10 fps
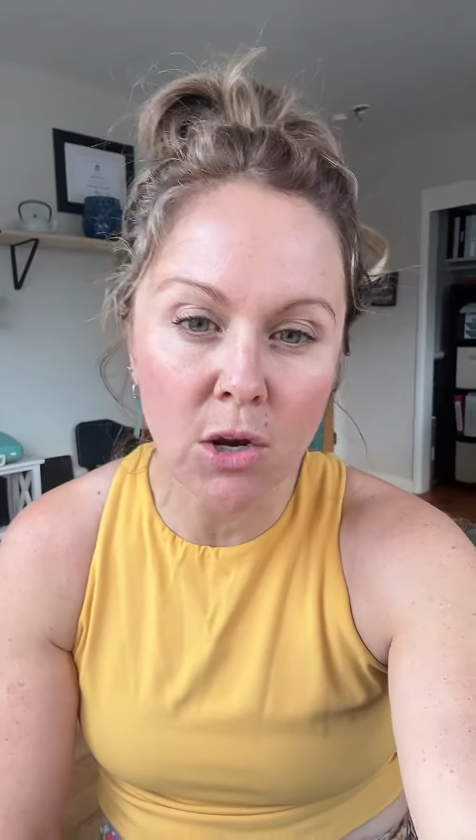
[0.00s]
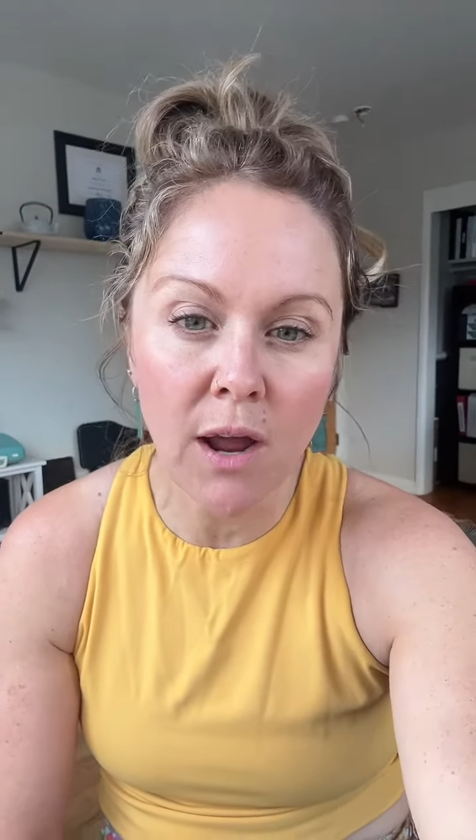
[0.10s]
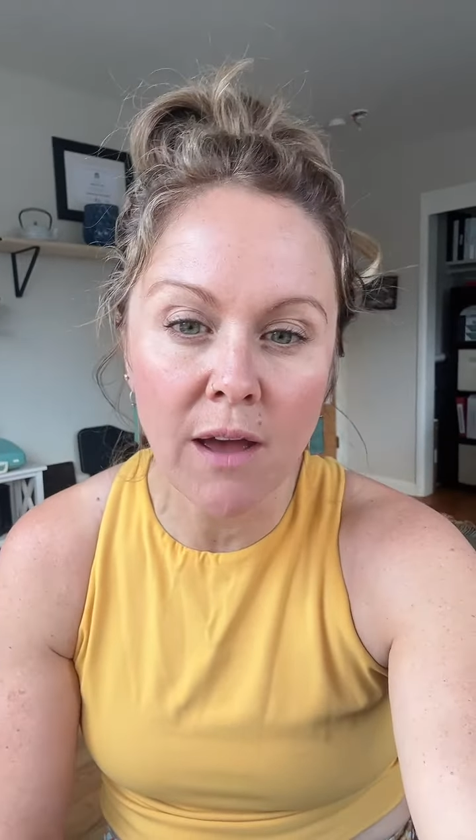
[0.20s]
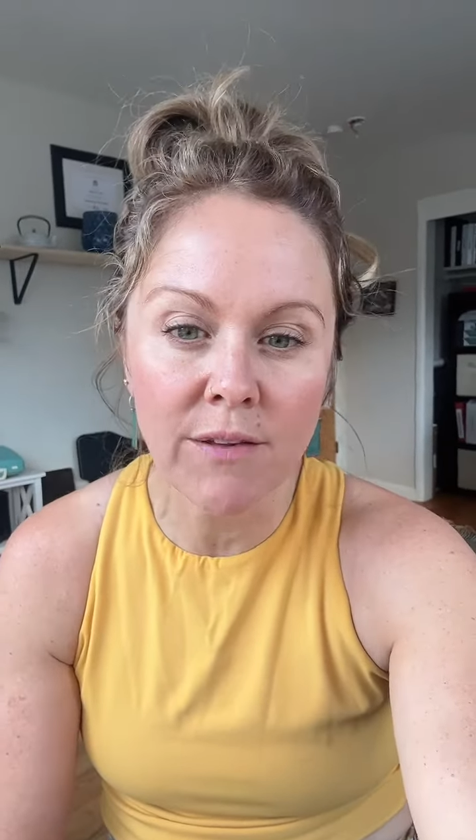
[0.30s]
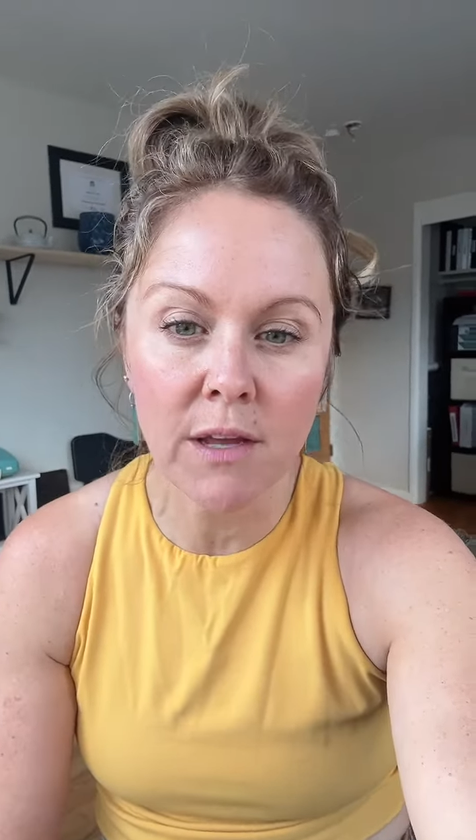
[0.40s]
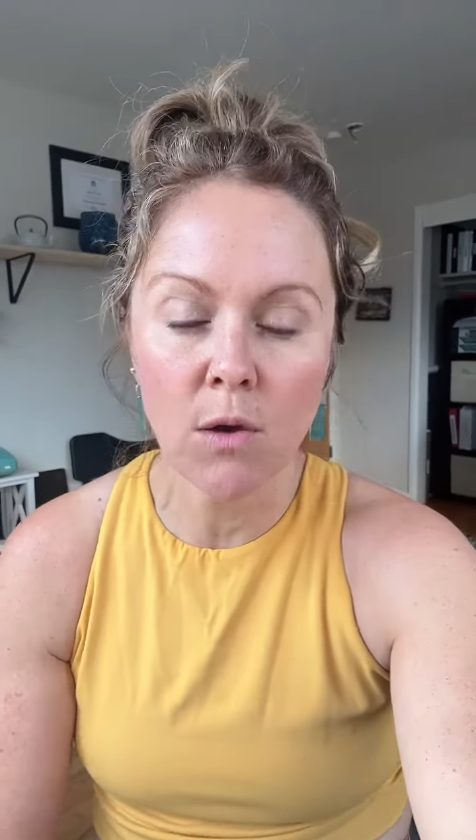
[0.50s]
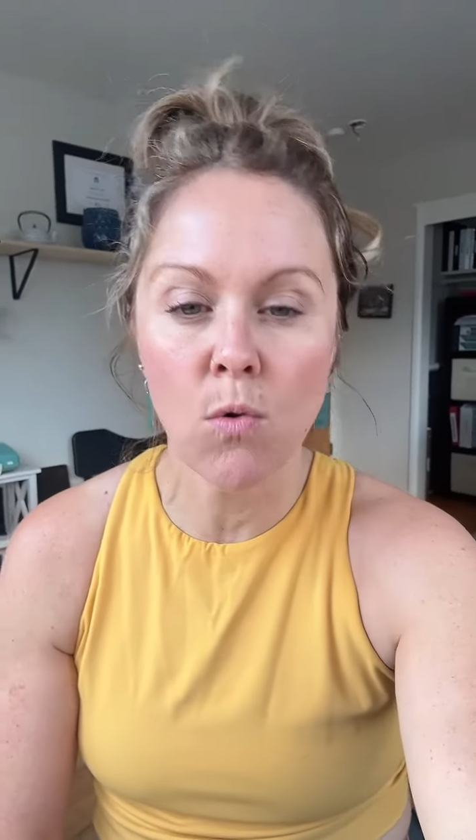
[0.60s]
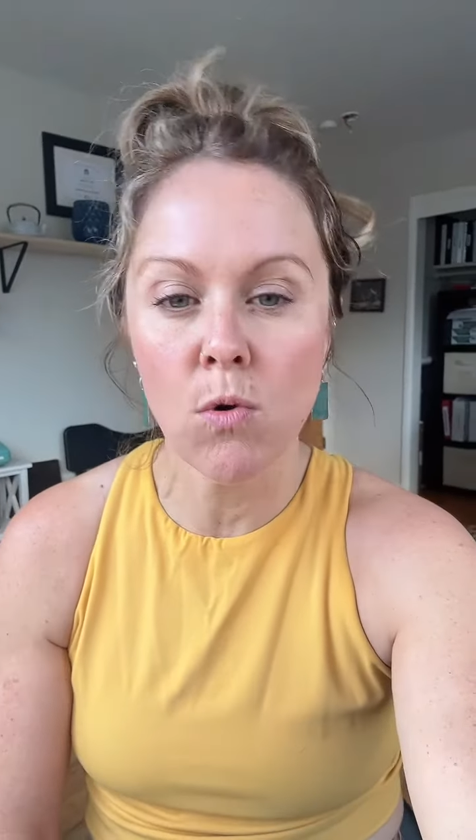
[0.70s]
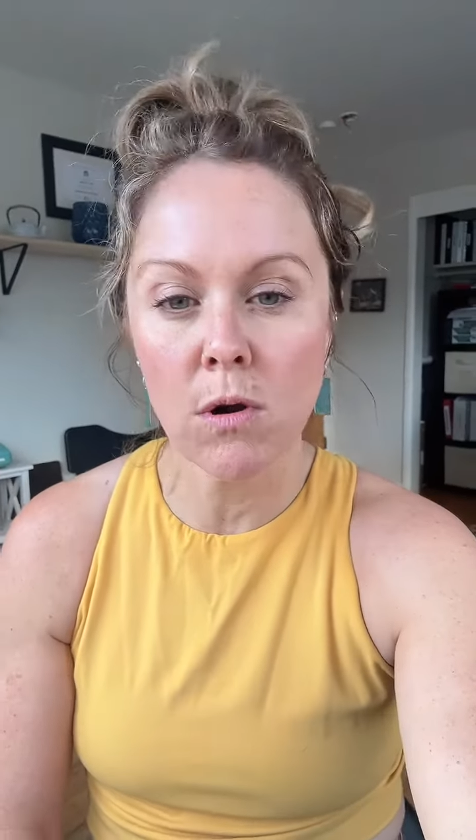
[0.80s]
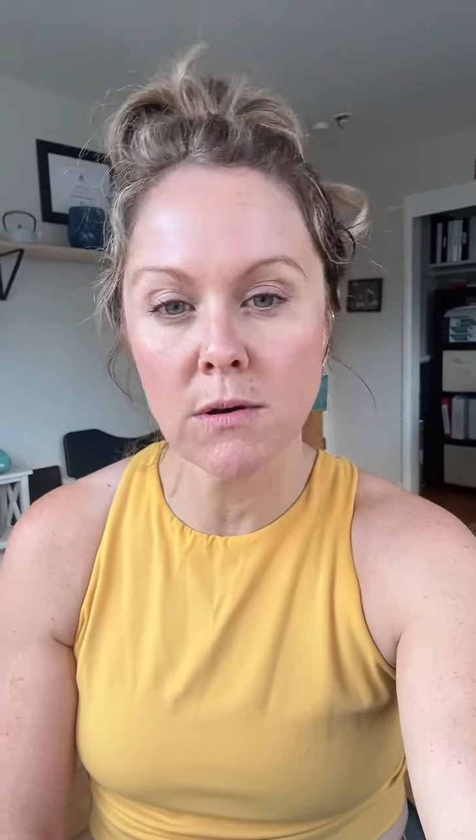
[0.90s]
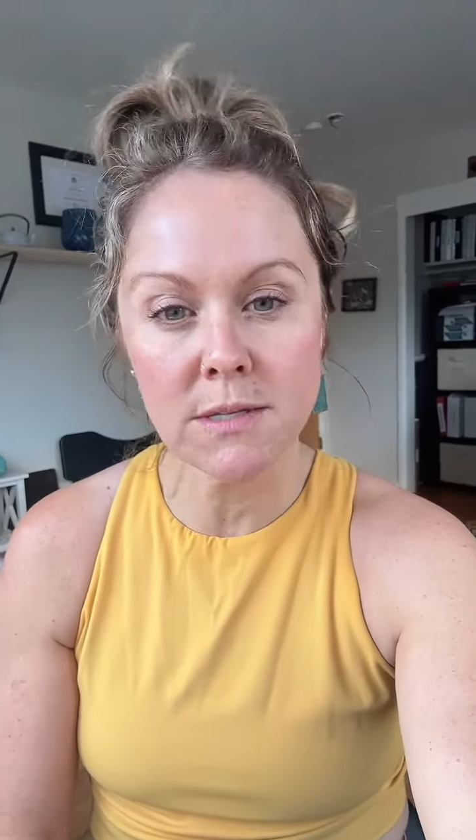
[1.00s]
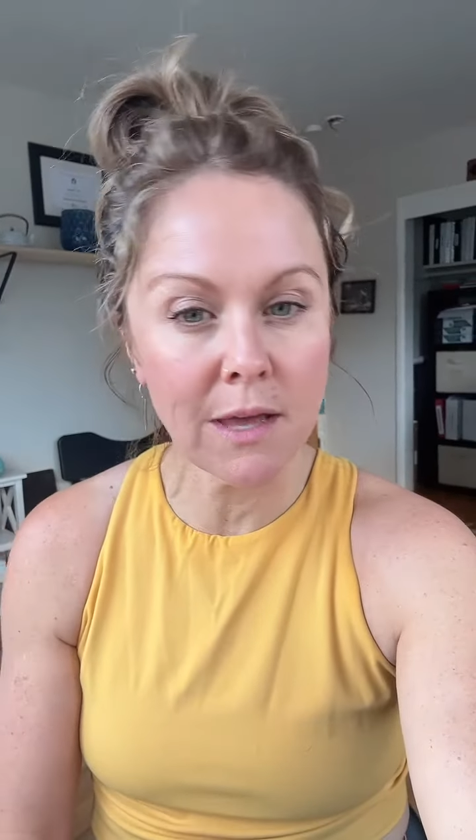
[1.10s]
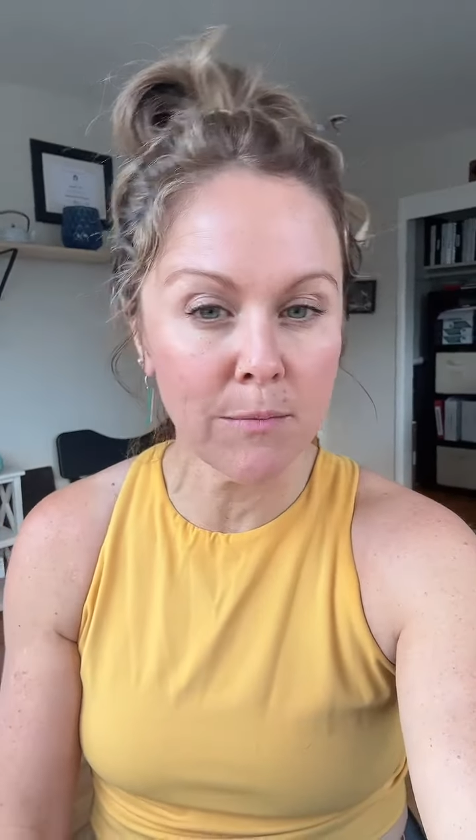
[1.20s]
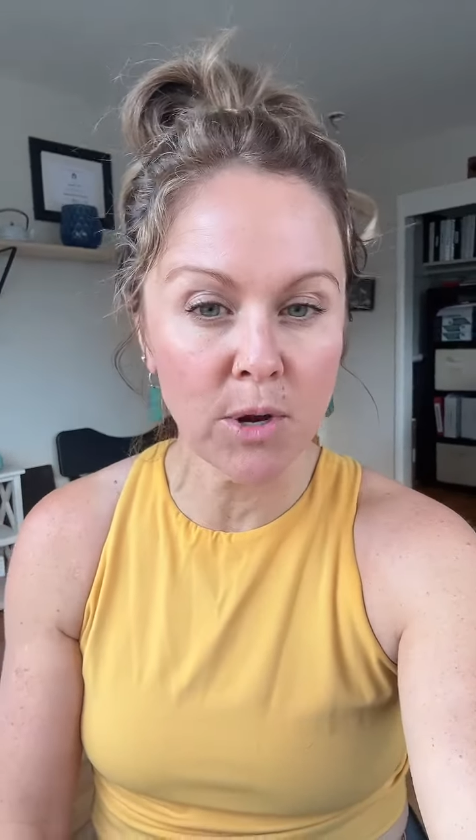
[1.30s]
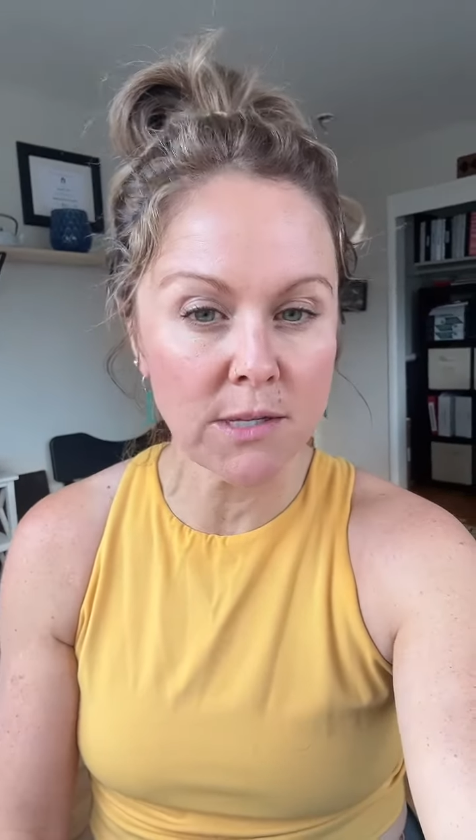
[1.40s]
having or
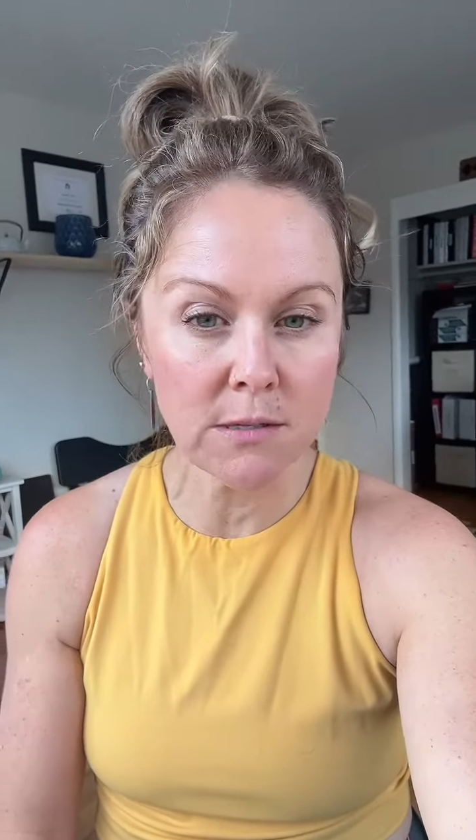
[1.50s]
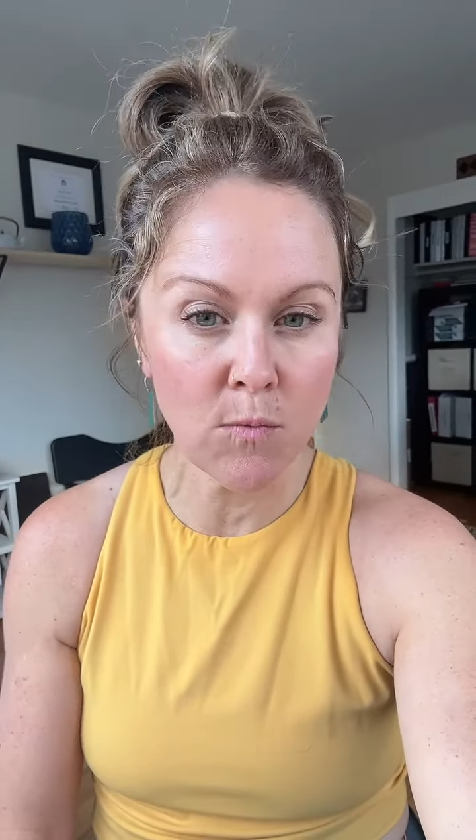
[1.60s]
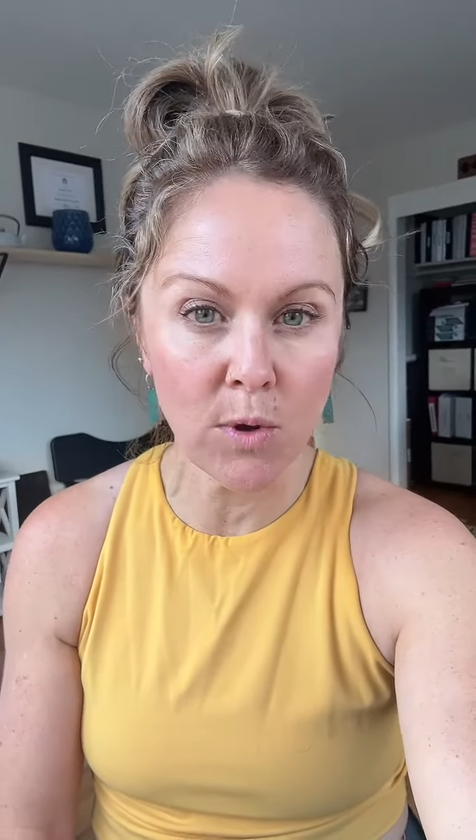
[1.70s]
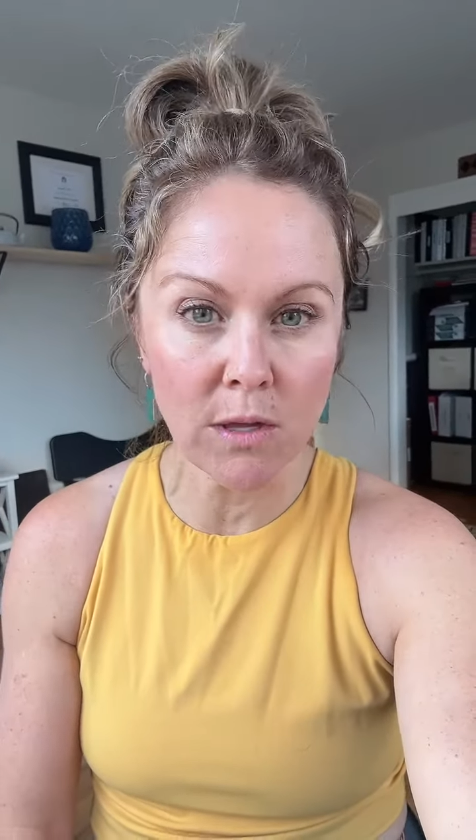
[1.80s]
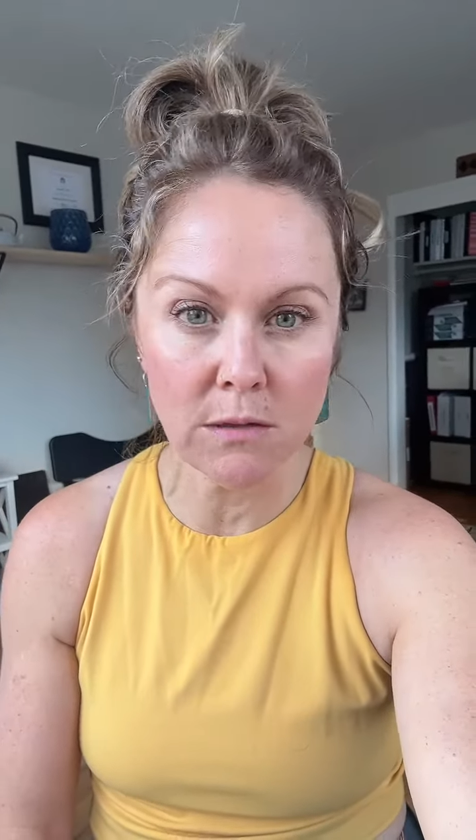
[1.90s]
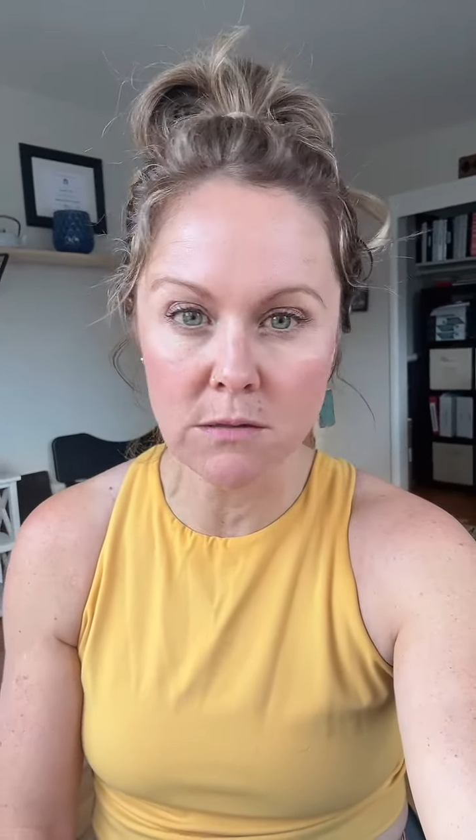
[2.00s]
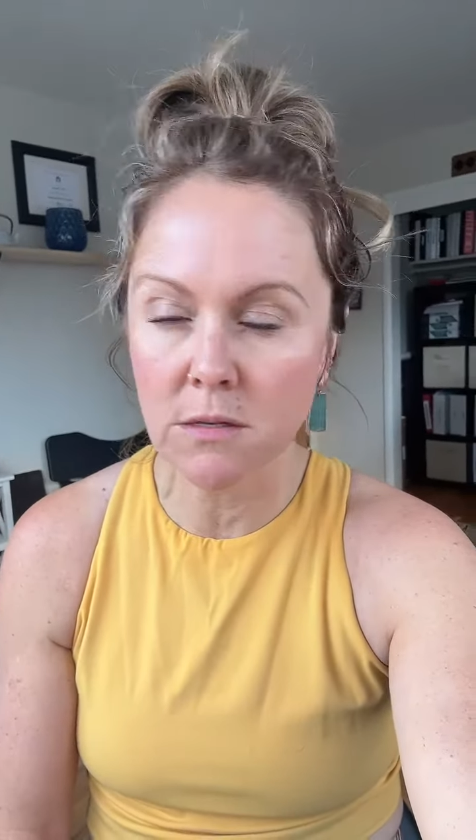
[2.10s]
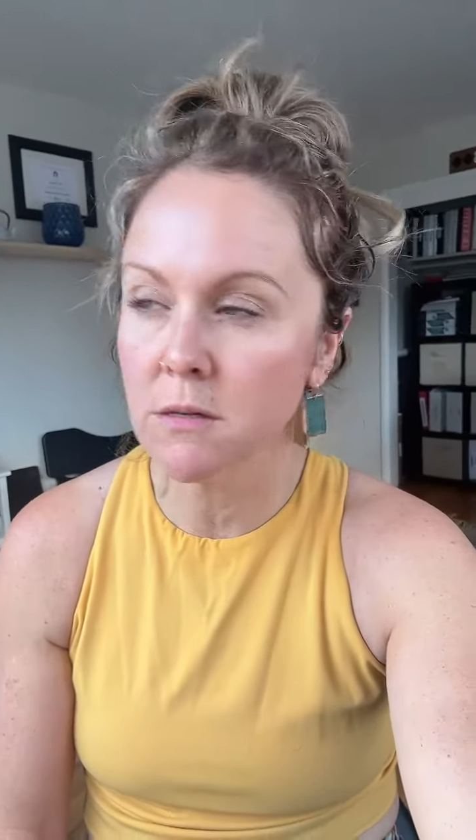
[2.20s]
celebrate some wins.